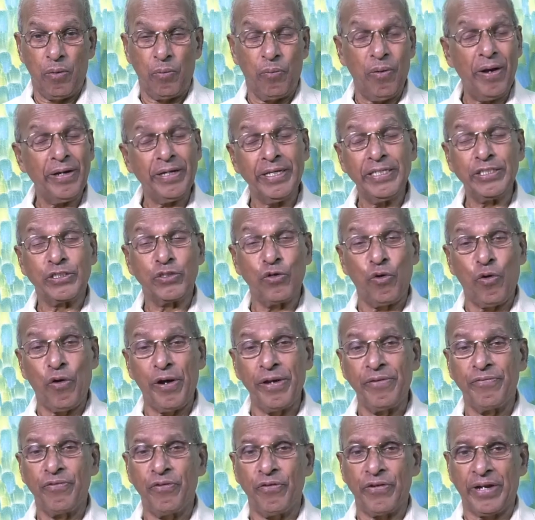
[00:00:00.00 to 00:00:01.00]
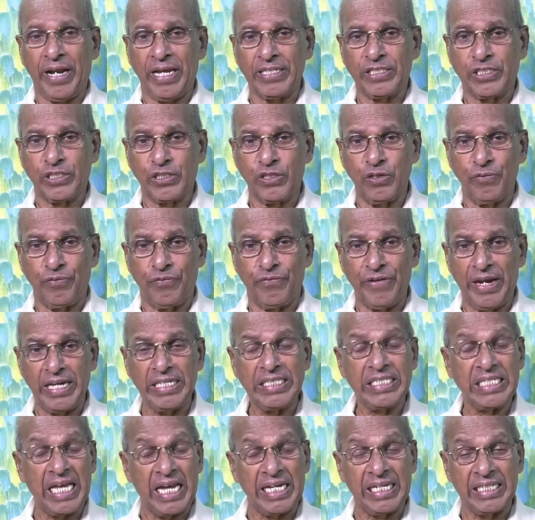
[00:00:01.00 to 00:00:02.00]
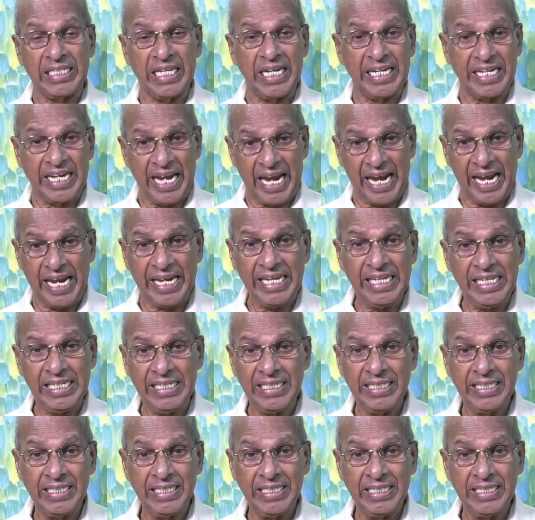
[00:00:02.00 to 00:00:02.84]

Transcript: What a joy for us to face another day,